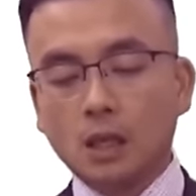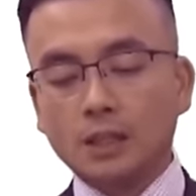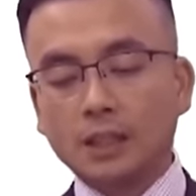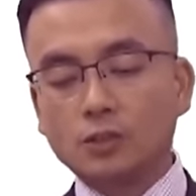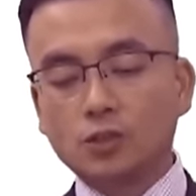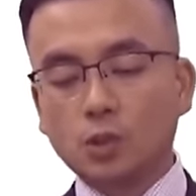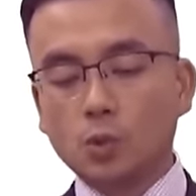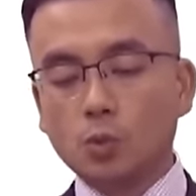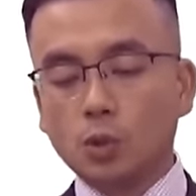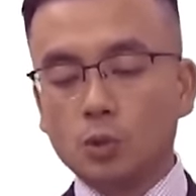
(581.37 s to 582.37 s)
And these
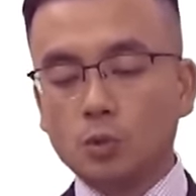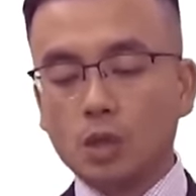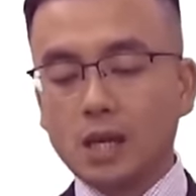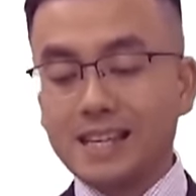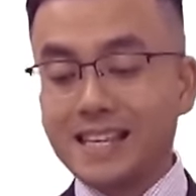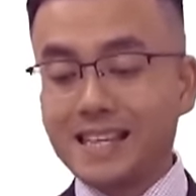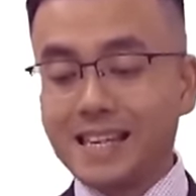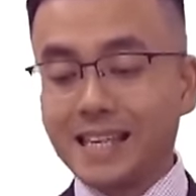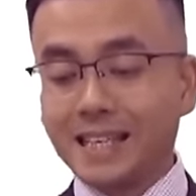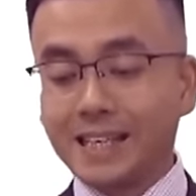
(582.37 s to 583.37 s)
tools will
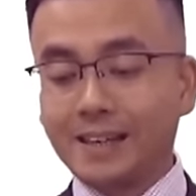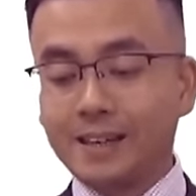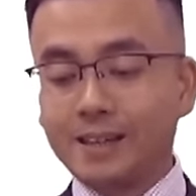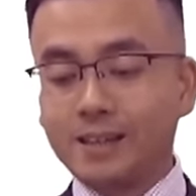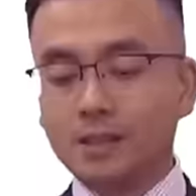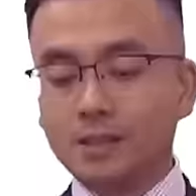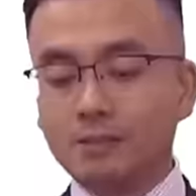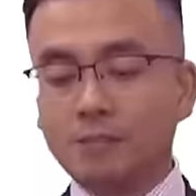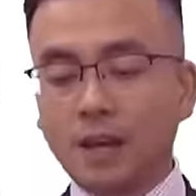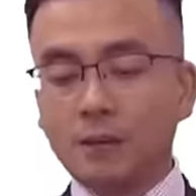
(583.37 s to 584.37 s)
incur
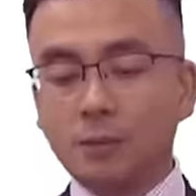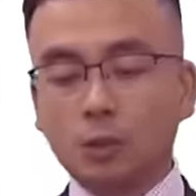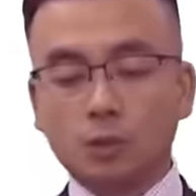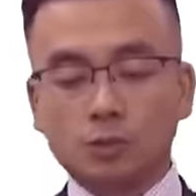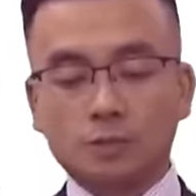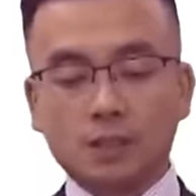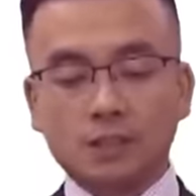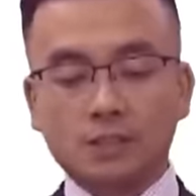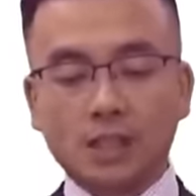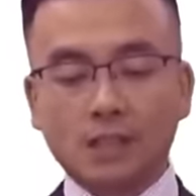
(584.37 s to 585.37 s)
variable cost of
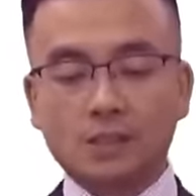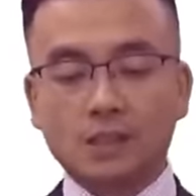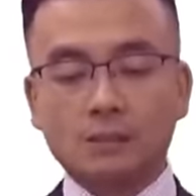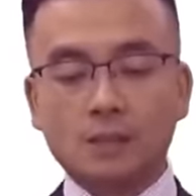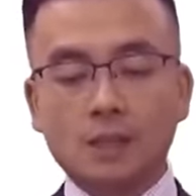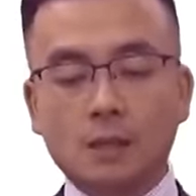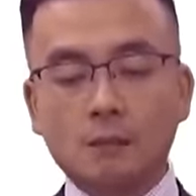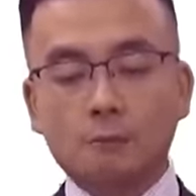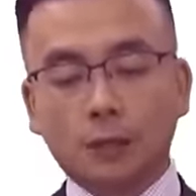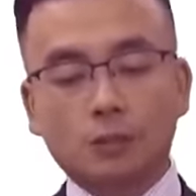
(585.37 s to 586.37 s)
$36 and
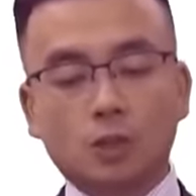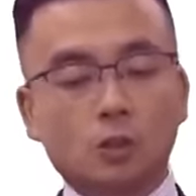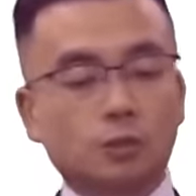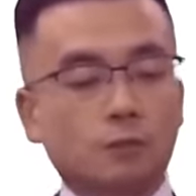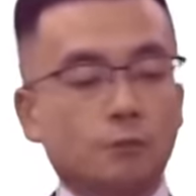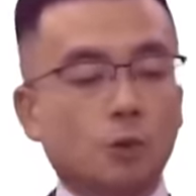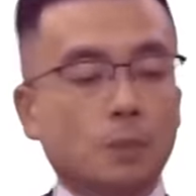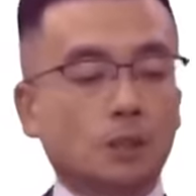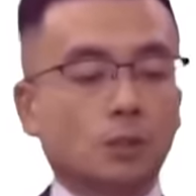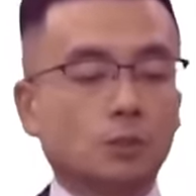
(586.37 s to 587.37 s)
fixed cost of $4
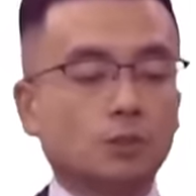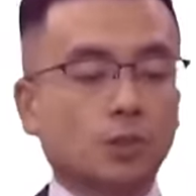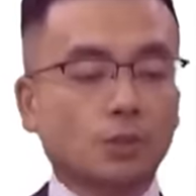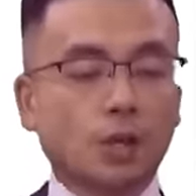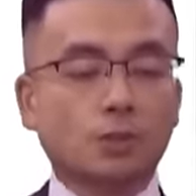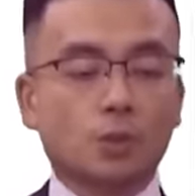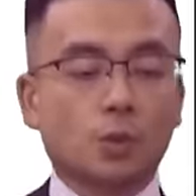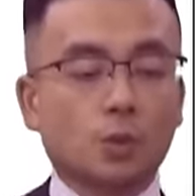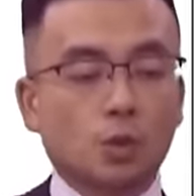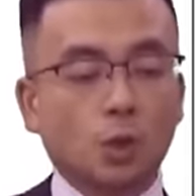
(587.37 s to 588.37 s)
million. Okay, so
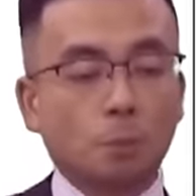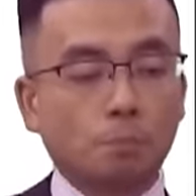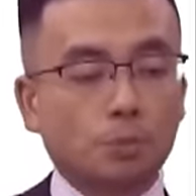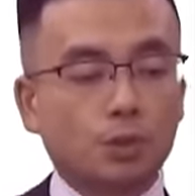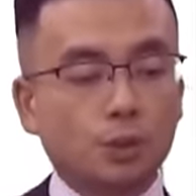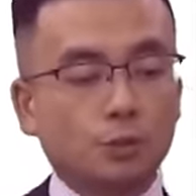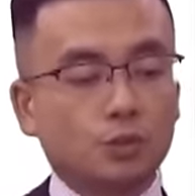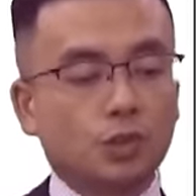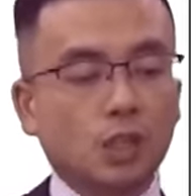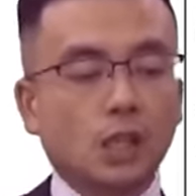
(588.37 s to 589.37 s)
we will
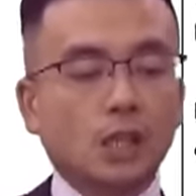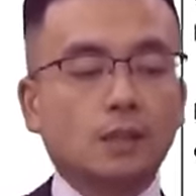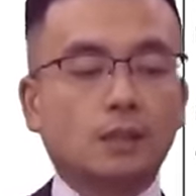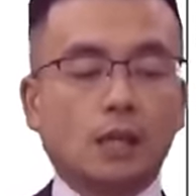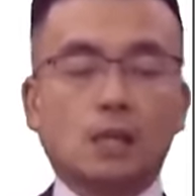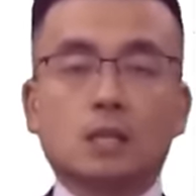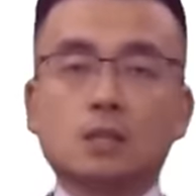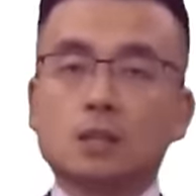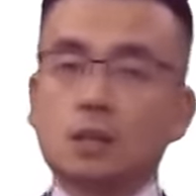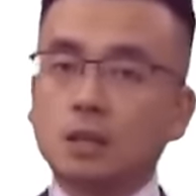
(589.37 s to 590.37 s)
compute
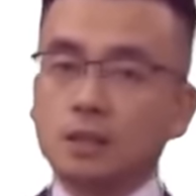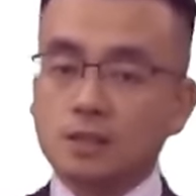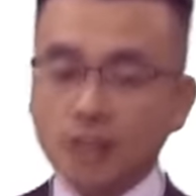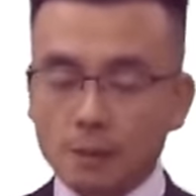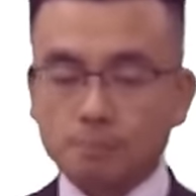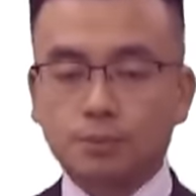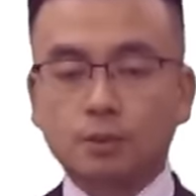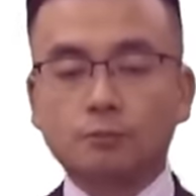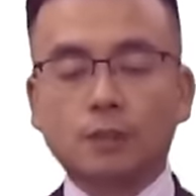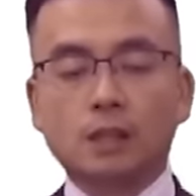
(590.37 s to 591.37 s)
the net
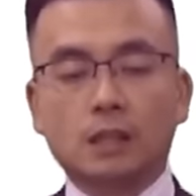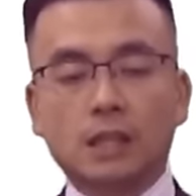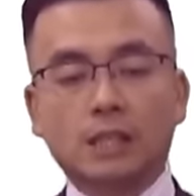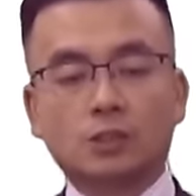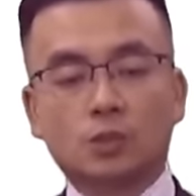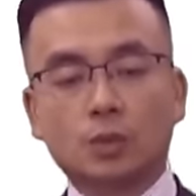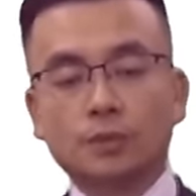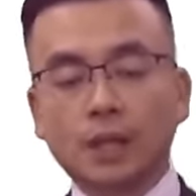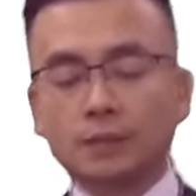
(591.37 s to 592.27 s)
profit later on.